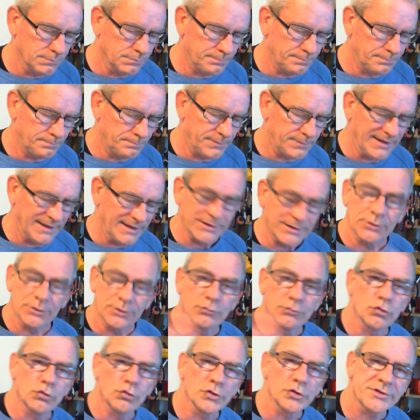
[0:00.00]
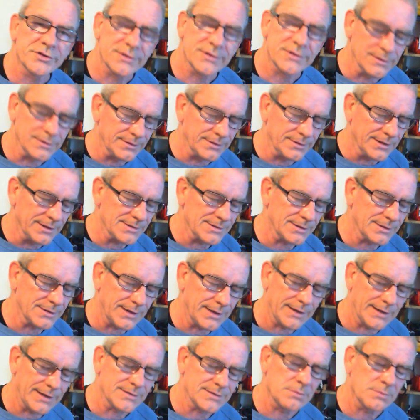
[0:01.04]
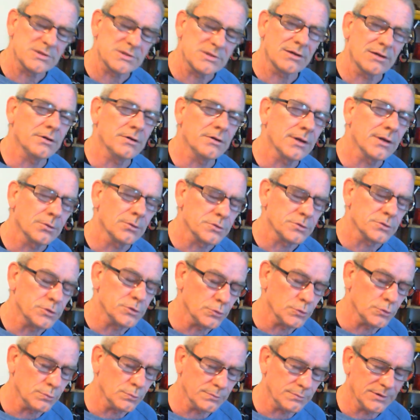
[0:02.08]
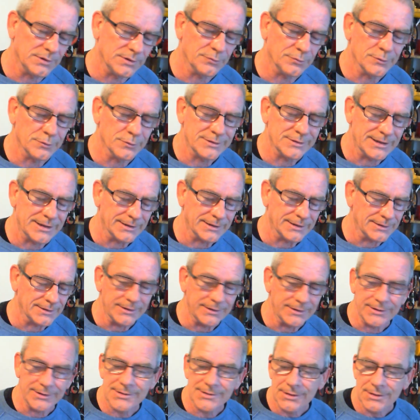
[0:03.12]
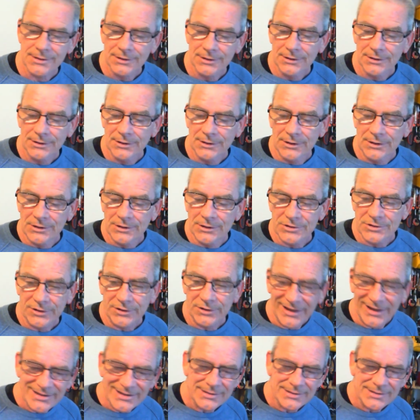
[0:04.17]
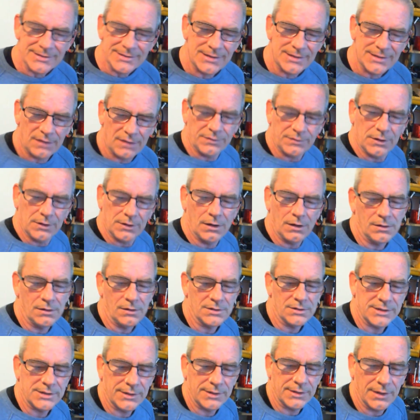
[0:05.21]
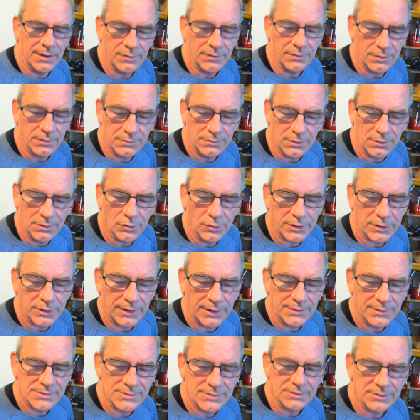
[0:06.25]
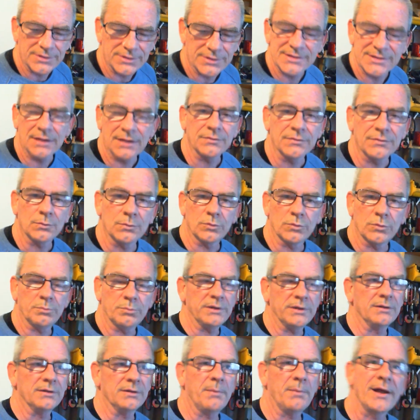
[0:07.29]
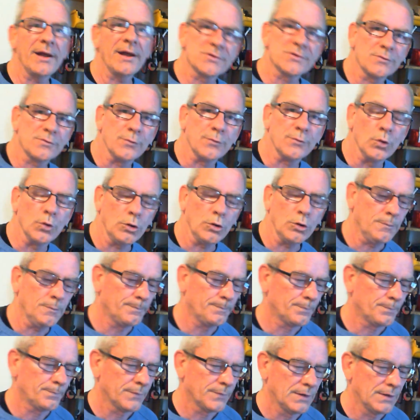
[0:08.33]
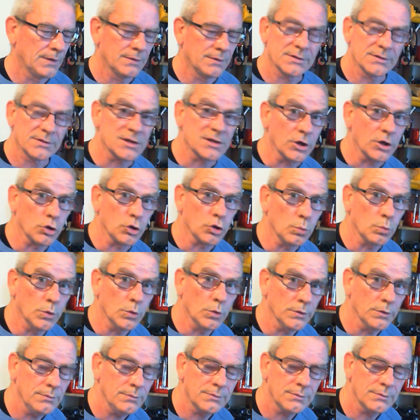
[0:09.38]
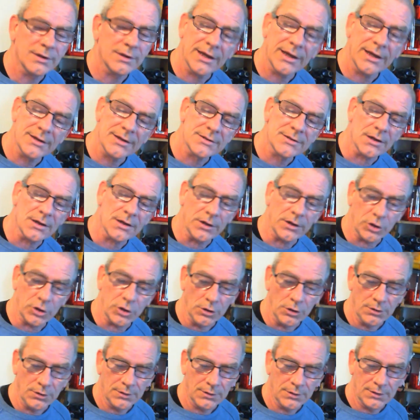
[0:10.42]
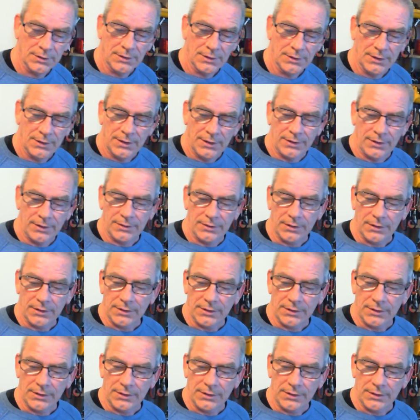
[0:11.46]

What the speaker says: plenty of rust and things like that as I was learning how to do different techniques. So that's the 7 altogether. Okay, so the 7 would be the Panzer IV, the Tiger 1, the King Tiger, the